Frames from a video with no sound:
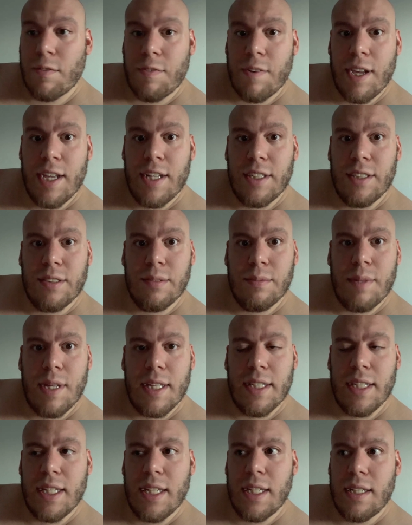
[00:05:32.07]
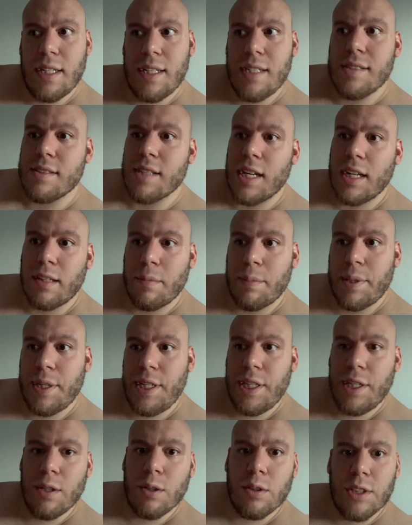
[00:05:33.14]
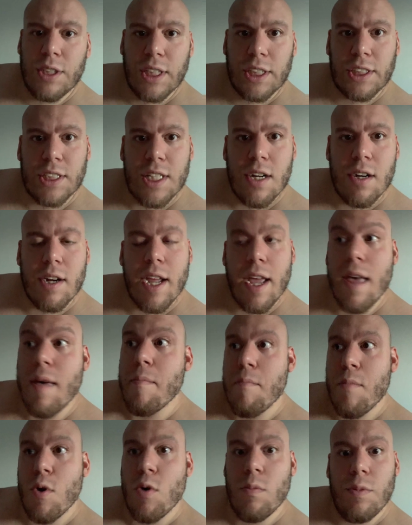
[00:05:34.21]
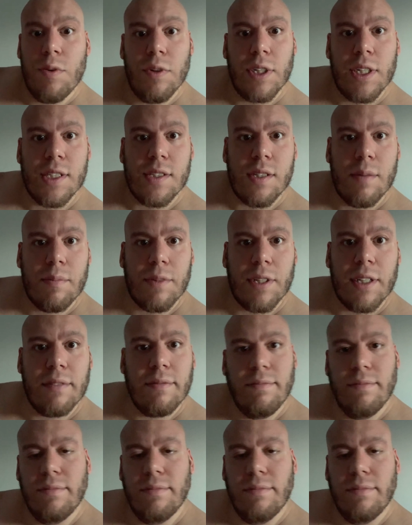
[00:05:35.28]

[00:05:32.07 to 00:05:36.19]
fandom and then encyclopedia or dictionary, and boom, you'll get something.